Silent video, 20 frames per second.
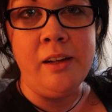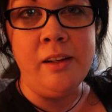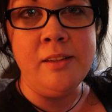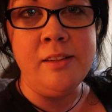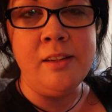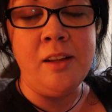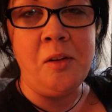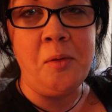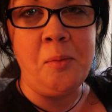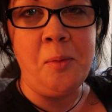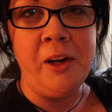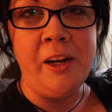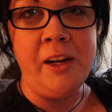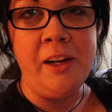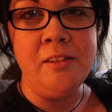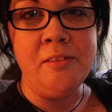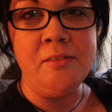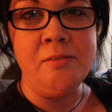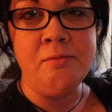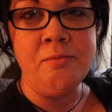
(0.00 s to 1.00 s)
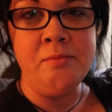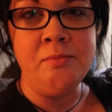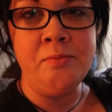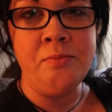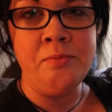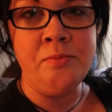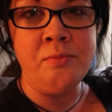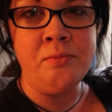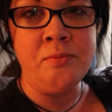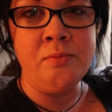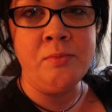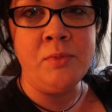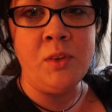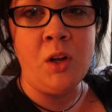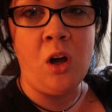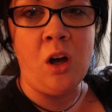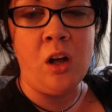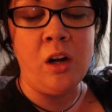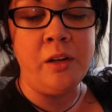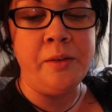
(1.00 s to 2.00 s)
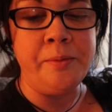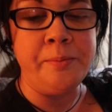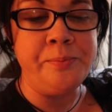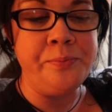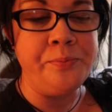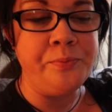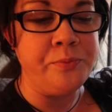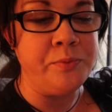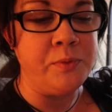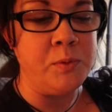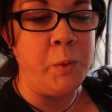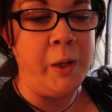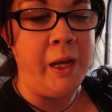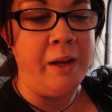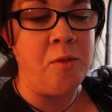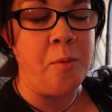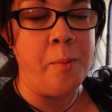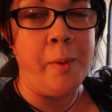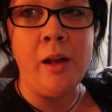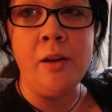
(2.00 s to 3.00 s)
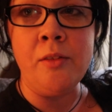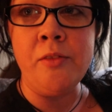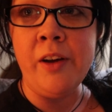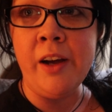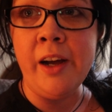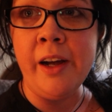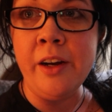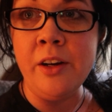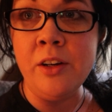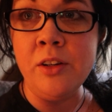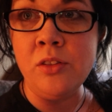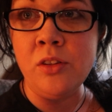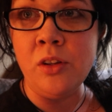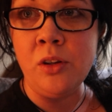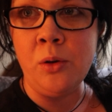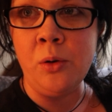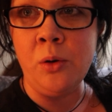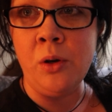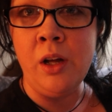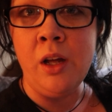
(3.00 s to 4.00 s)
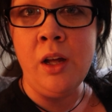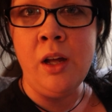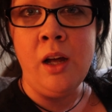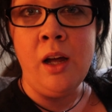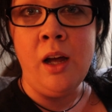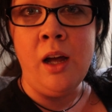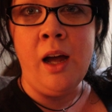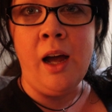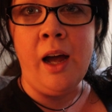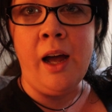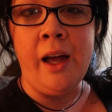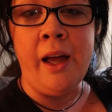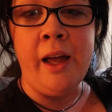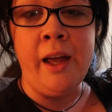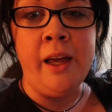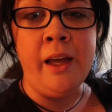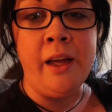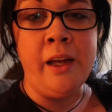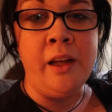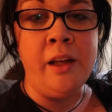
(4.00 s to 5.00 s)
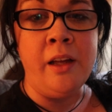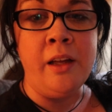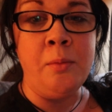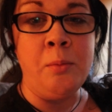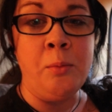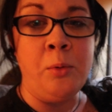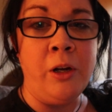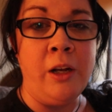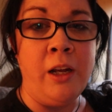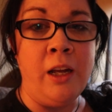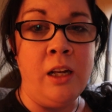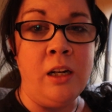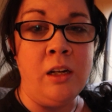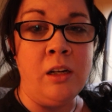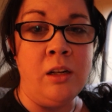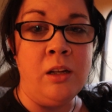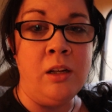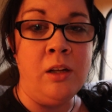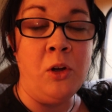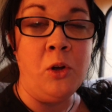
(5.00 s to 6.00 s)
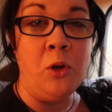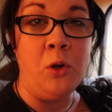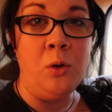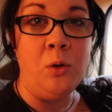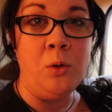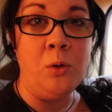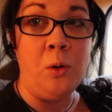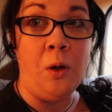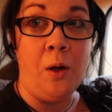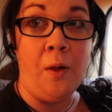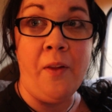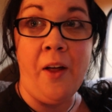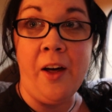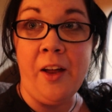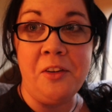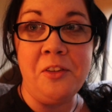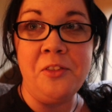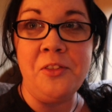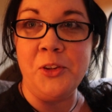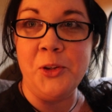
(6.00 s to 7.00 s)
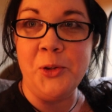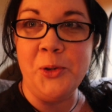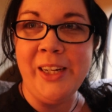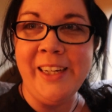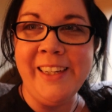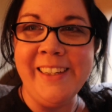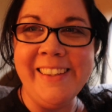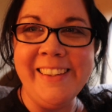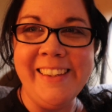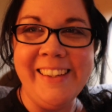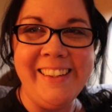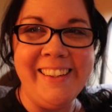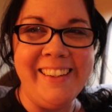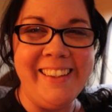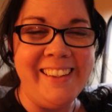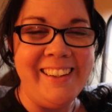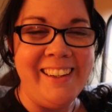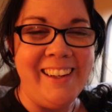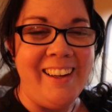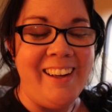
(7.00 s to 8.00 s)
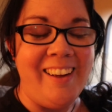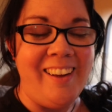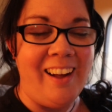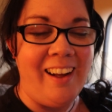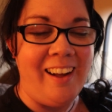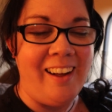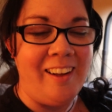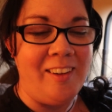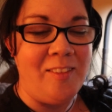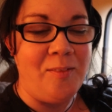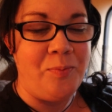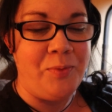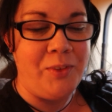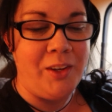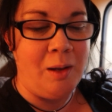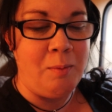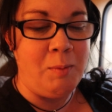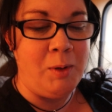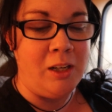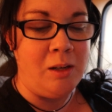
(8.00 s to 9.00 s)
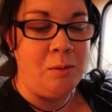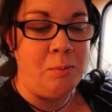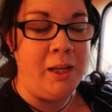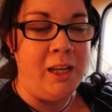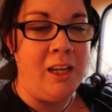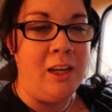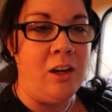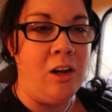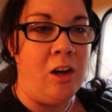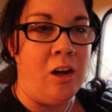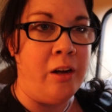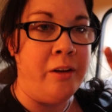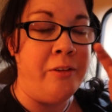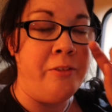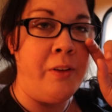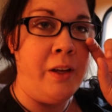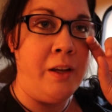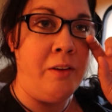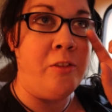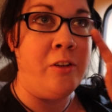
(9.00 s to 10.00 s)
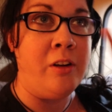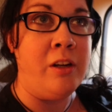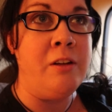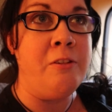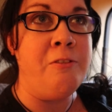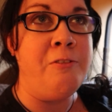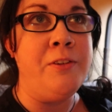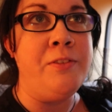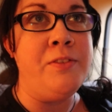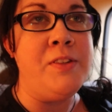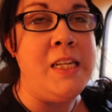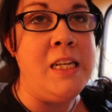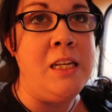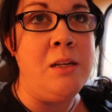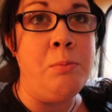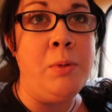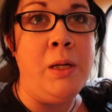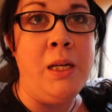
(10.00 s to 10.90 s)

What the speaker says: celebrate autumn. We have a bonfire, so I am bringing a lot of food. I'm gonna make our favorite 15